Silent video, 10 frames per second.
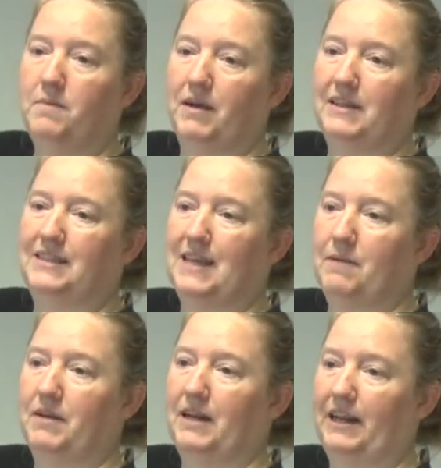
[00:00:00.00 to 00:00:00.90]
my
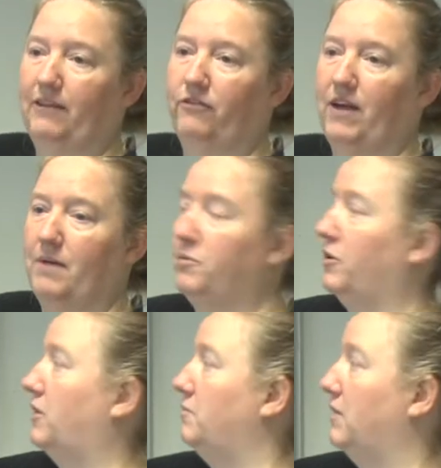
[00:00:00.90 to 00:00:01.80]
stem and leaf and
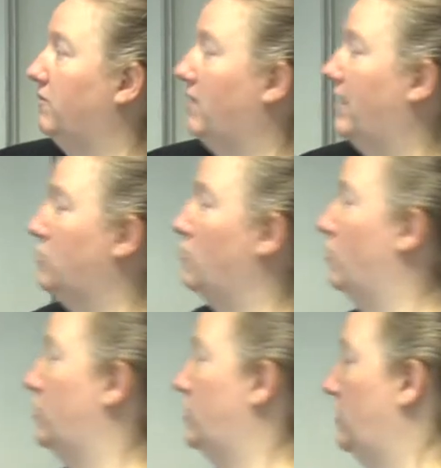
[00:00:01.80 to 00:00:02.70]
put them in the right
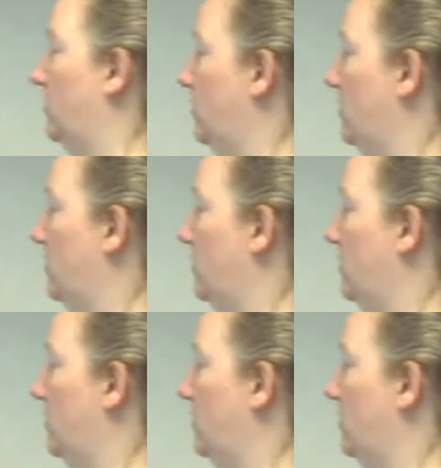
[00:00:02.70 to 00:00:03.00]
order.